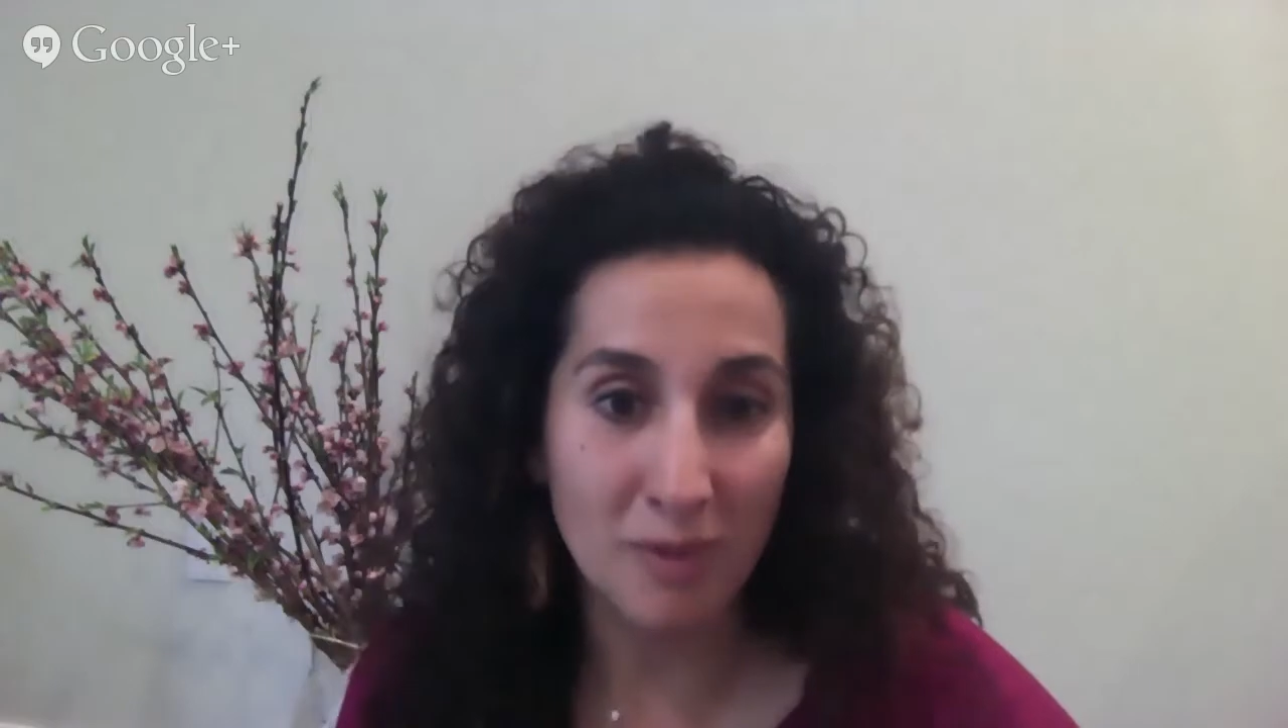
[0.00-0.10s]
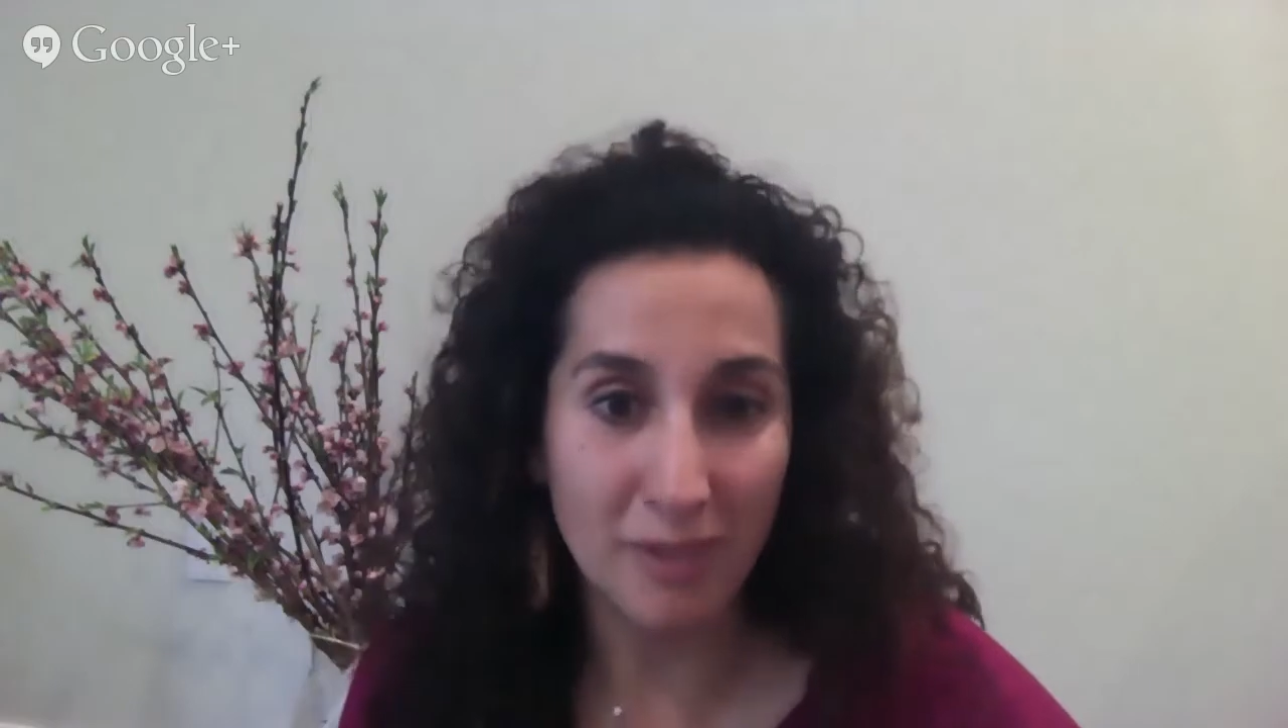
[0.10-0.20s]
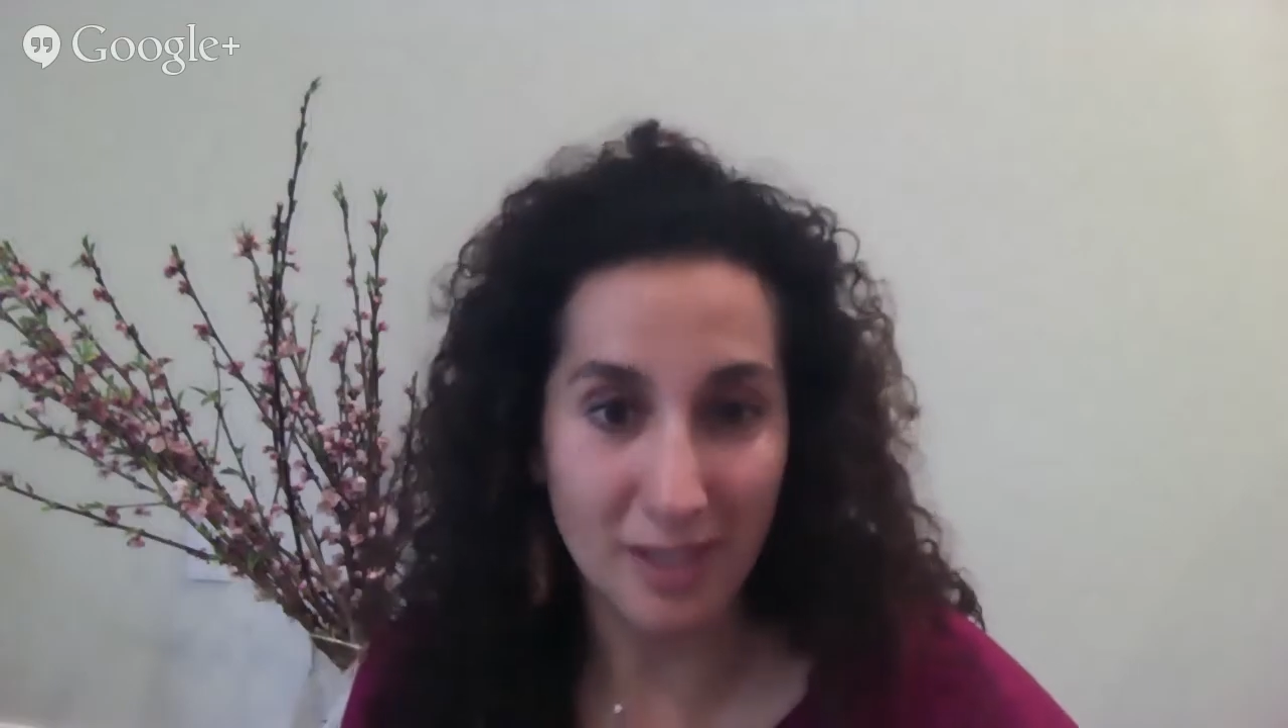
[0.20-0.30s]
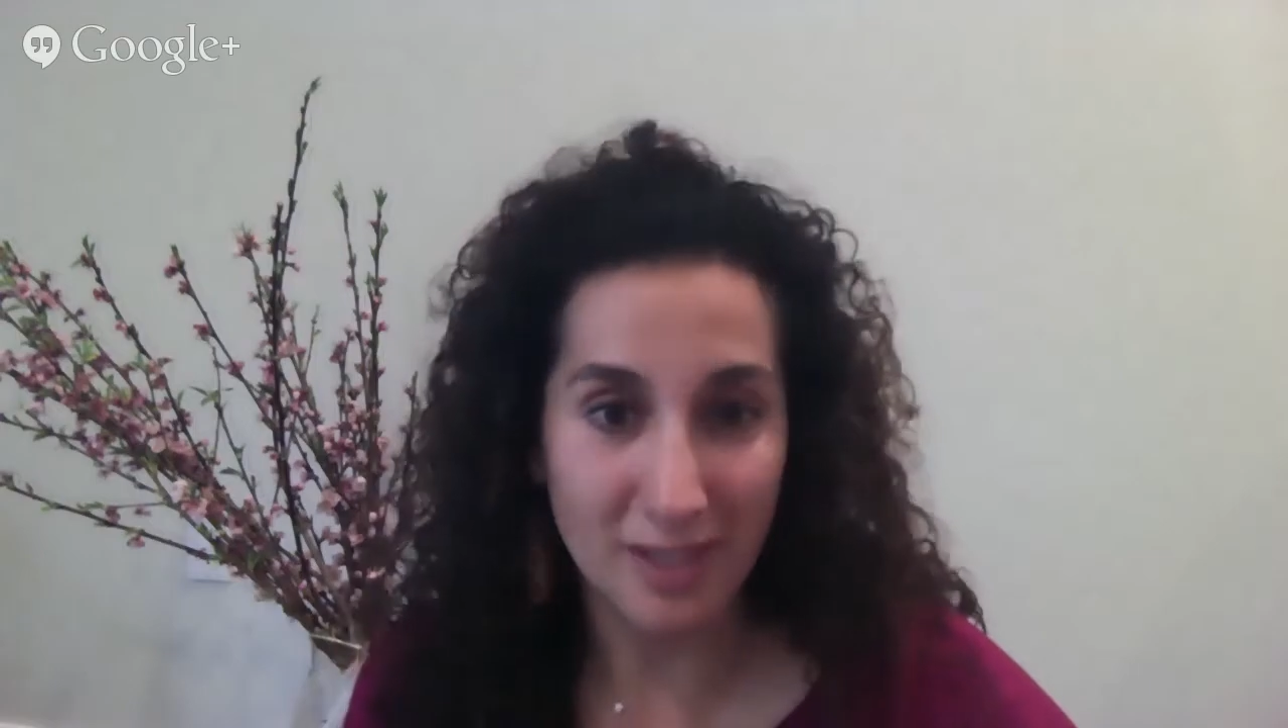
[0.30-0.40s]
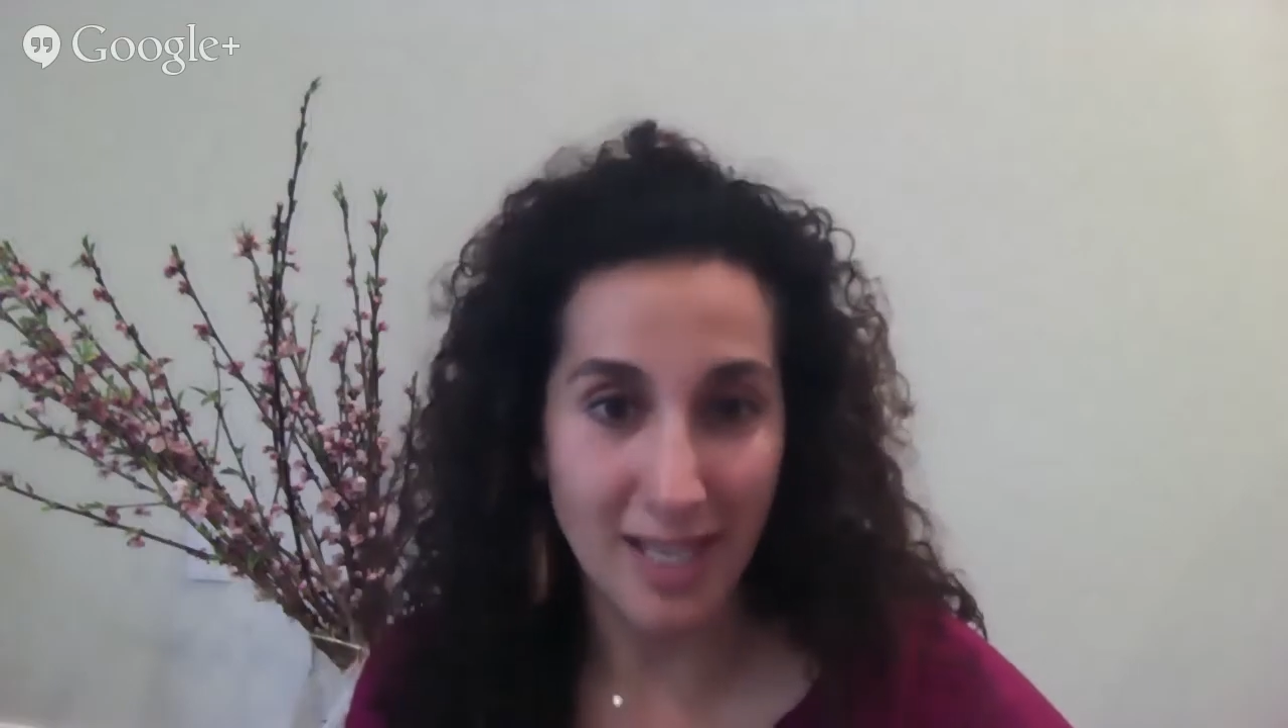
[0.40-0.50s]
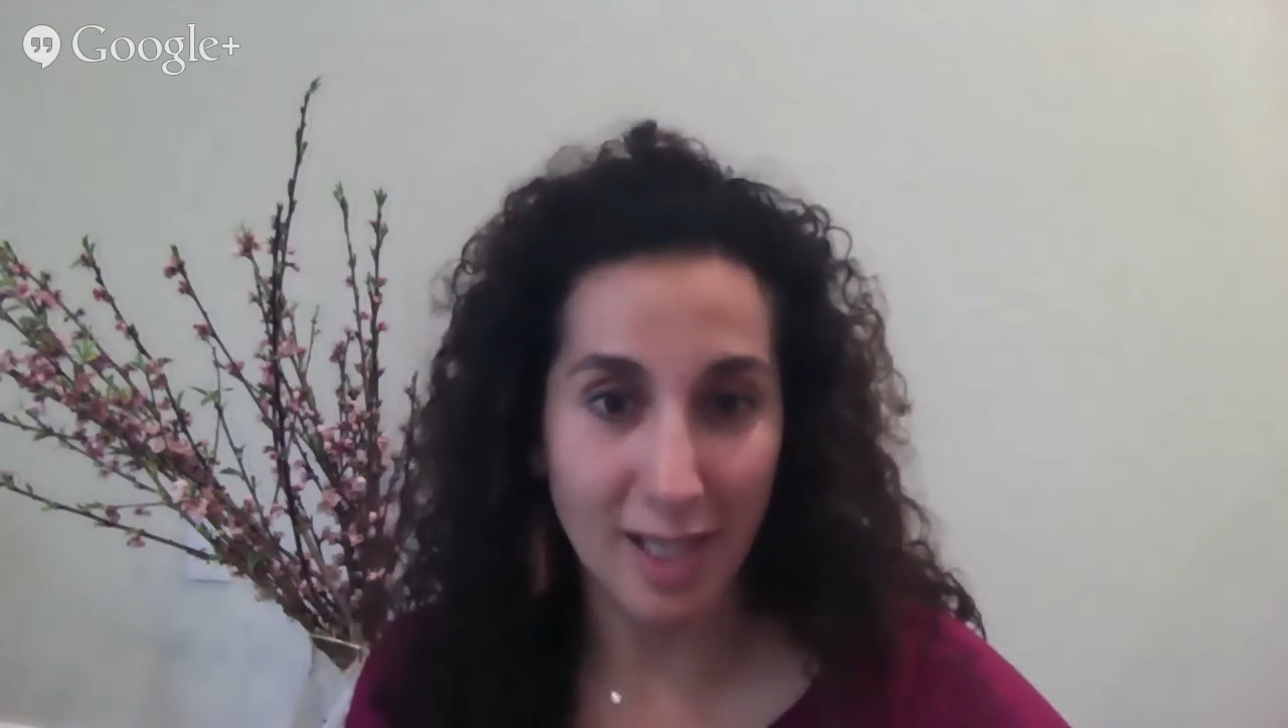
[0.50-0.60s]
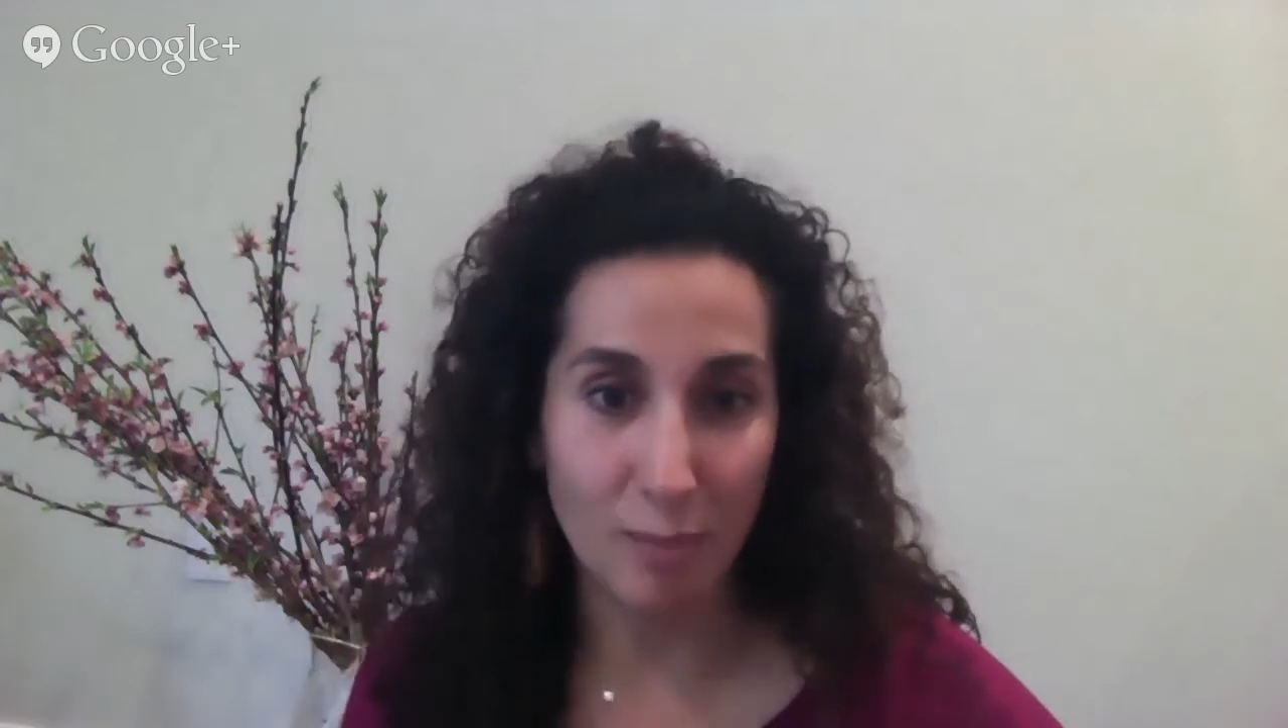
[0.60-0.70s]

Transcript: of ecstatic